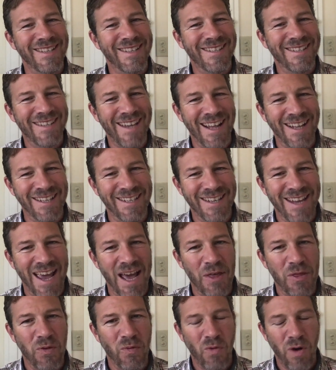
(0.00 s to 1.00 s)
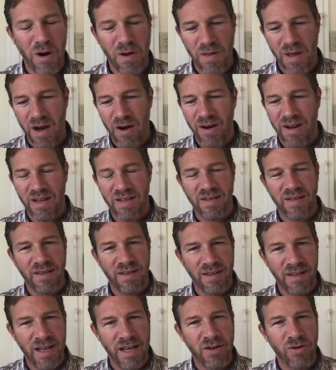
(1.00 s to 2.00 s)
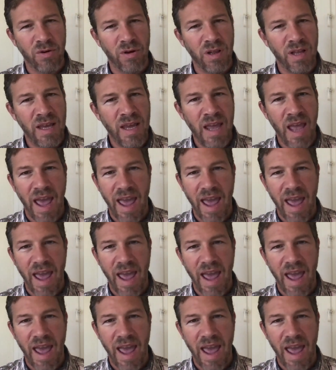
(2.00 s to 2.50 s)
cell death where there is literally